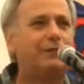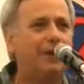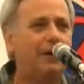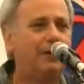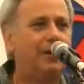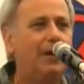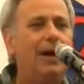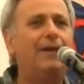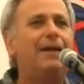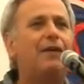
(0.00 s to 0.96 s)
return.
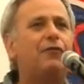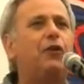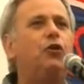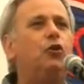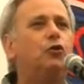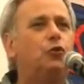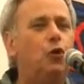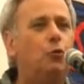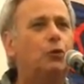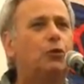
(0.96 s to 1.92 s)
And nothing you
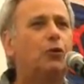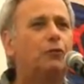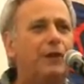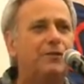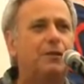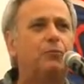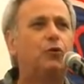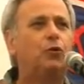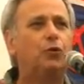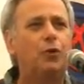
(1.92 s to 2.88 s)
do would convince them
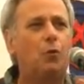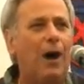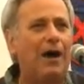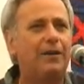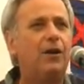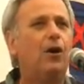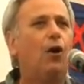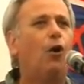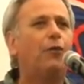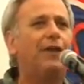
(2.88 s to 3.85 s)
to do the one
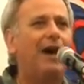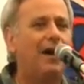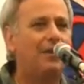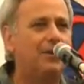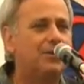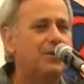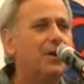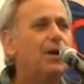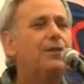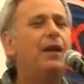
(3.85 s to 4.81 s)
or the others.
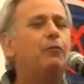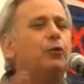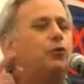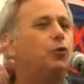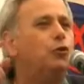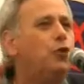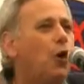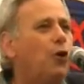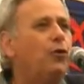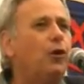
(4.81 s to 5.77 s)
They would do
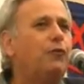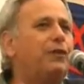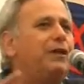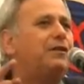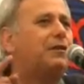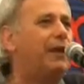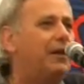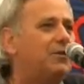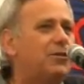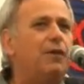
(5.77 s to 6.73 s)
none of these
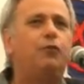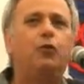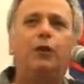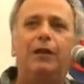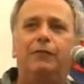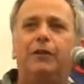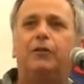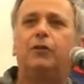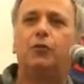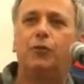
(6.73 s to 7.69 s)
things if you leave it
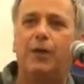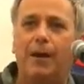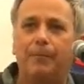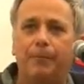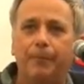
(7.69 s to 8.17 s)
to them.